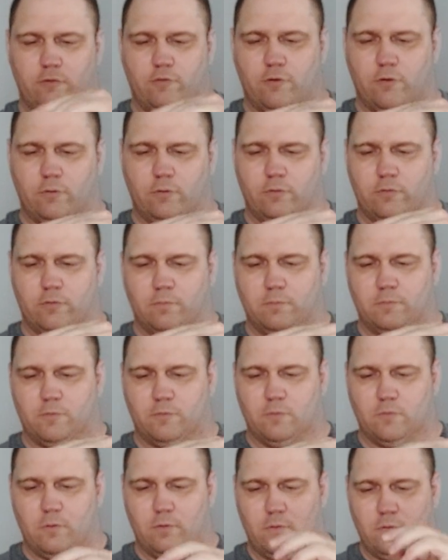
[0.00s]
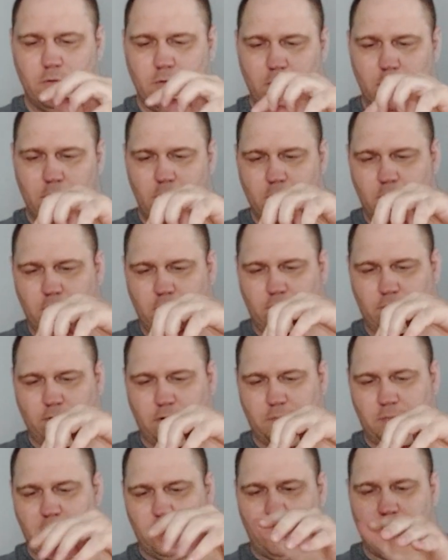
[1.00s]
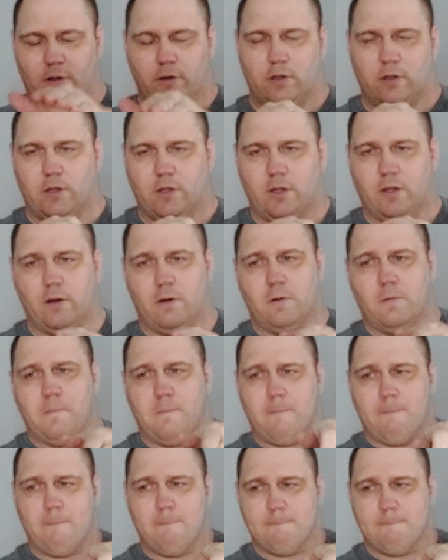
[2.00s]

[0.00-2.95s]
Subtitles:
choke tube tool, slip it down in here.